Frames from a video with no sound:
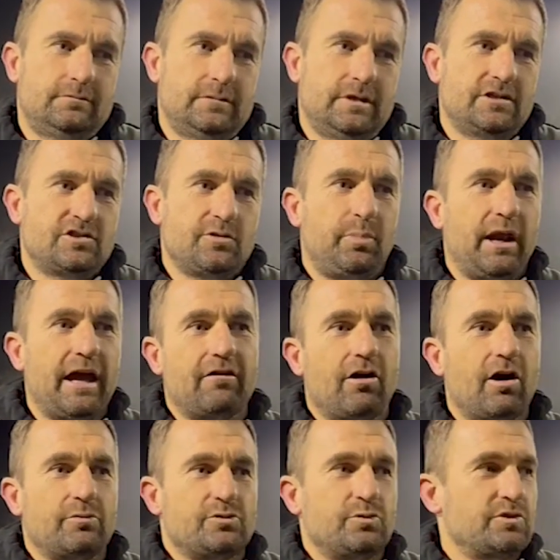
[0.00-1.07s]
As a player,
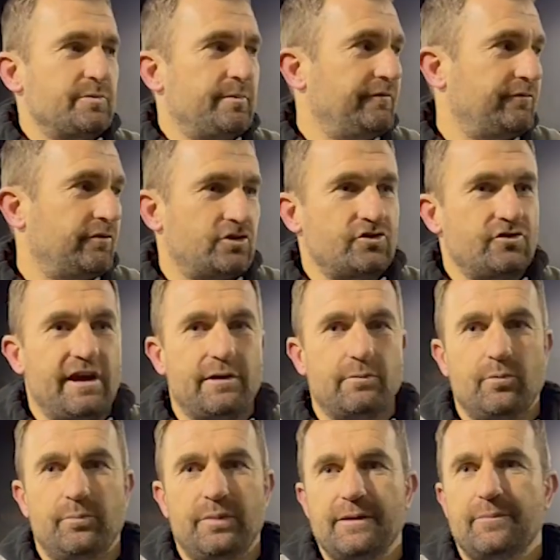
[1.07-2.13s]
I was always a bit frustrated
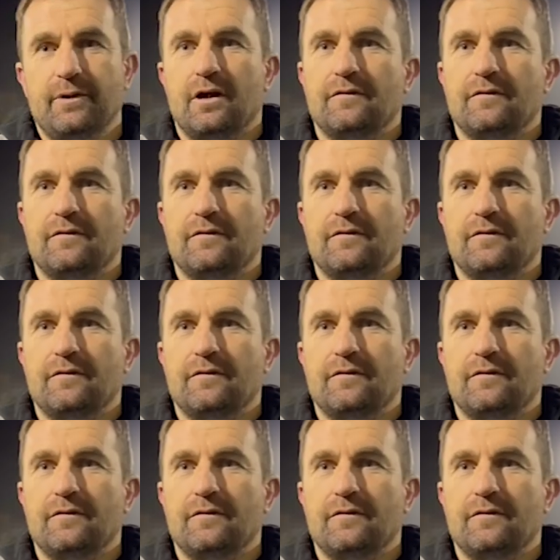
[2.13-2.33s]
when people,